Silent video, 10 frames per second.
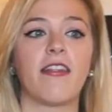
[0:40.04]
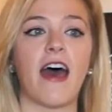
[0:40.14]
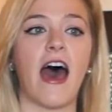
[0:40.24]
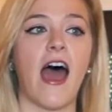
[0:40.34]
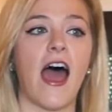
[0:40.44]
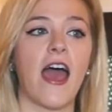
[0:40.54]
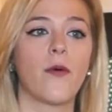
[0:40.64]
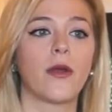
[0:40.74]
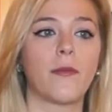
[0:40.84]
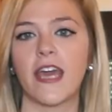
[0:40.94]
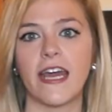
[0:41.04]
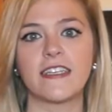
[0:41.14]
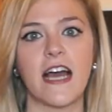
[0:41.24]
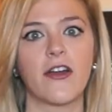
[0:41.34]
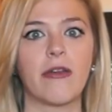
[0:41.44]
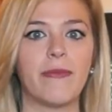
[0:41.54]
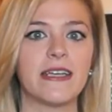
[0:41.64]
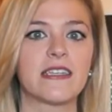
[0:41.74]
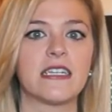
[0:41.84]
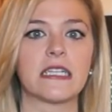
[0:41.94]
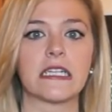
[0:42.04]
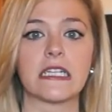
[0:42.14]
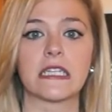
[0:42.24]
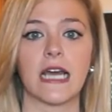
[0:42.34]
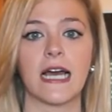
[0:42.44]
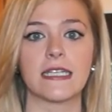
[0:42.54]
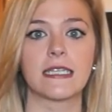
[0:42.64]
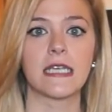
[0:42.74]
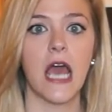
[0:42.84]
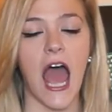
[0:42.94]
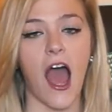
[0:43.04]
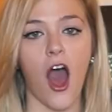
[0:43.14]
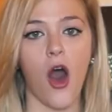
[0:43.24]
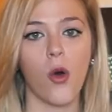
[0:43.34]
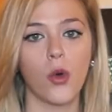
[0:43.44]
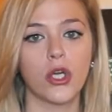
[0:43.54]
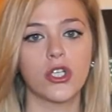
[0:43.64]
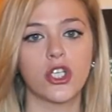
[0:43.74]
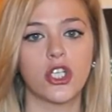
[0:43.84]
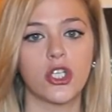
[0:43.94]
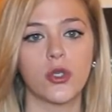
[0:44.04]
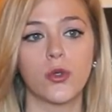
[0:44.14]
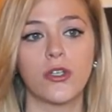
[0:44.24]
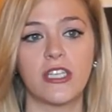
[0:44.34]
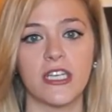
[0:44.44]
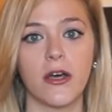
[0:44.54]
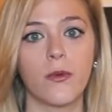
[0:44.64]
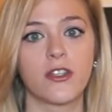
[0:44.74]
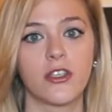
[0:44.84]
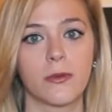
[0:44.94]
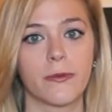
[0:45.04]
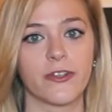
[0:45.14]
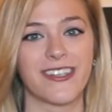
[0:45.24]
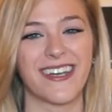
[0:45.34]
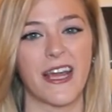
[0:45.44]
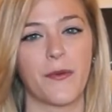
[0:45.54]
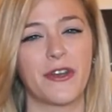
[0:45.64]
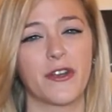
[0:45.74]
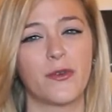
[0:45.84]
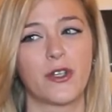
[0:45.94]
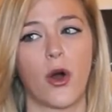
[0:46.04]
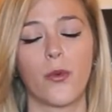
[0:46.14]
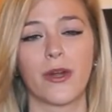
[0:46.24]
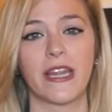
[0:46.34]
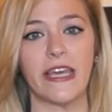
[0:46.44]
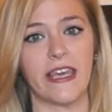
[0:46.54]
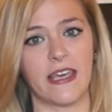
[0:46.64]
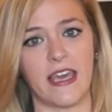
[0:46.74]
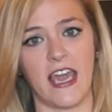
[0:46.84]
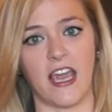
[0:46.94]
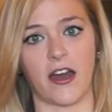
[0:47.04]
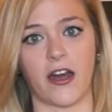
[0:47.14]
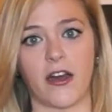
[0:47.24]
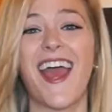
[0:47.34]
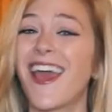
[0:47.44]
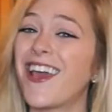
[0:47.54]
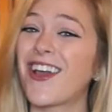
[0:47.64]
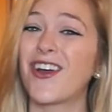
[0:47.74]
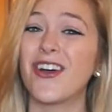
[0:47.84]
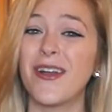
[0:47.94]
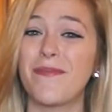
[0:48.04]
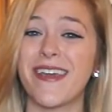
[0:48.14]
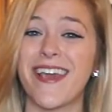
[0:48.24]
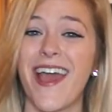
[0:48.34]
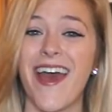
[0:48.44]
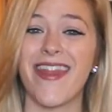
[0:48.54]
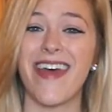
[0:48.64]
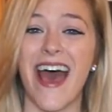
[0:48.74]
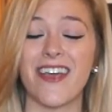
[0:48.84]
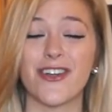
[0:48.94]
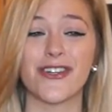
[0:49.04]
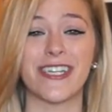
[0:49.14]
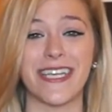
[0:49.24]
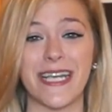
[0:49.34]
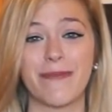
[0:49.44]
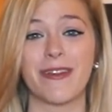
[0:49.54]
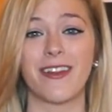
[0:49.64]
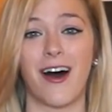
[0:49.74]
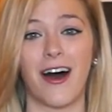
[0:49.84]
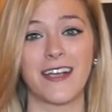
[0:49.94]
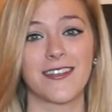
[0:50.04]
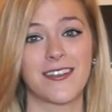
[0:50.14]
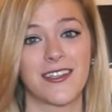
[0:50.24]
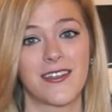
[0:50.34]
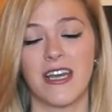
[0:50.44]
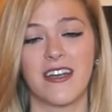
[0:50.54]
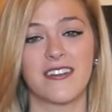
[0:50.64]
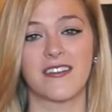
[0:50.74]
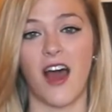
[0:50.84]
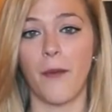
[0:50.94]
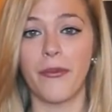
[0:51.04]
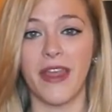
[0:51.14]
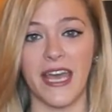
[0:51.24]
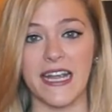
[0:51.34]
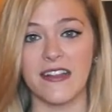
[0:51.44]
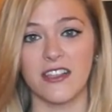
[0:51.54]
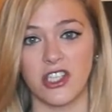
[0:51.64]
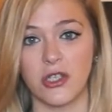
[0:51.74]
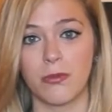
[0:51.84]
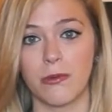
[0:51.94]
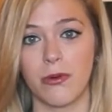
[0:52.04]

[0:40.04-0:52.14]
that I would get down to business and discuss how to deal with Super Bowl Sunday when you don't really care. It could be that your team lost and is not playing in the Super